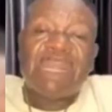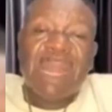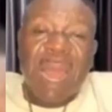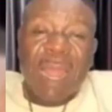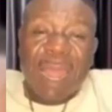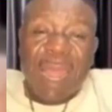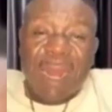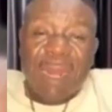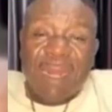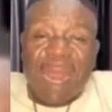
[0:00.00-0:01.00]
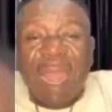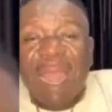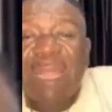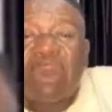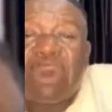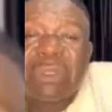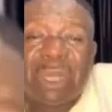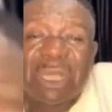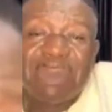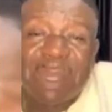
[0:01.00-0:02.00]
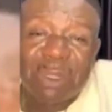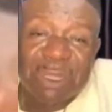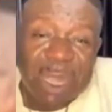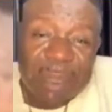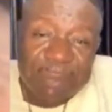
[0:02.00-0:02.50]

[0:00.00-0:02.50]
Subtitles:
That girl in question is my daughter.